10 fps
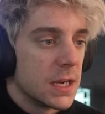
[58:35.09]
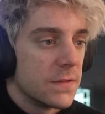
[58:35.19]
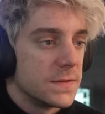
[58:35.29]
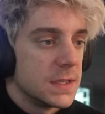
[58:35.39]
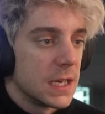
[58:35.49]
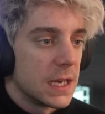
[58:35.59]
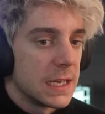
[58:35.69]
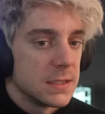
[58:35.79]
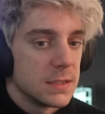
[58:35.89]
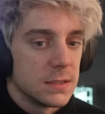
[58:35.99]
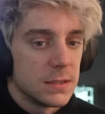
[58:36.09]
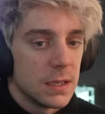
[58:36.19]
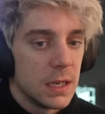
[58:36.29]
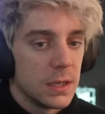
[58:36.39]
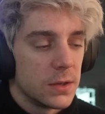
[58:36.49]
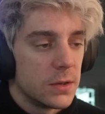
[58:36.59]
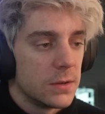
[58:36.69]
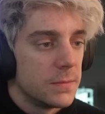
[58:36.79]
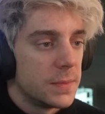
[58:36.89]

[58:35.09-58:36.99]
that I've taken as an adult,